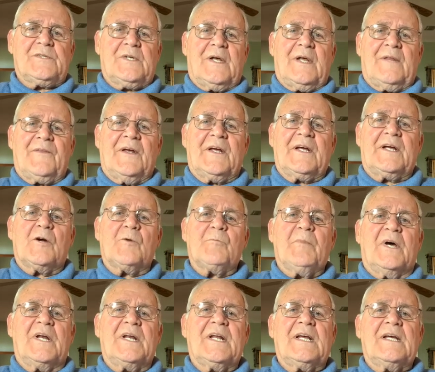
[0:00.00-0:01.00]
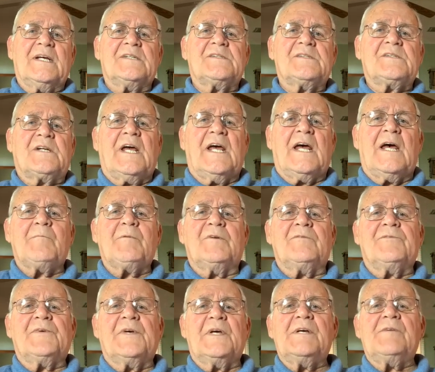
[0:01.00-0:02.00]
I think everybody gets cabin
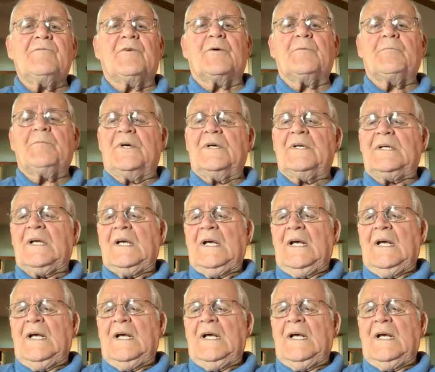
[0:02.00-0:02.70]
fever, but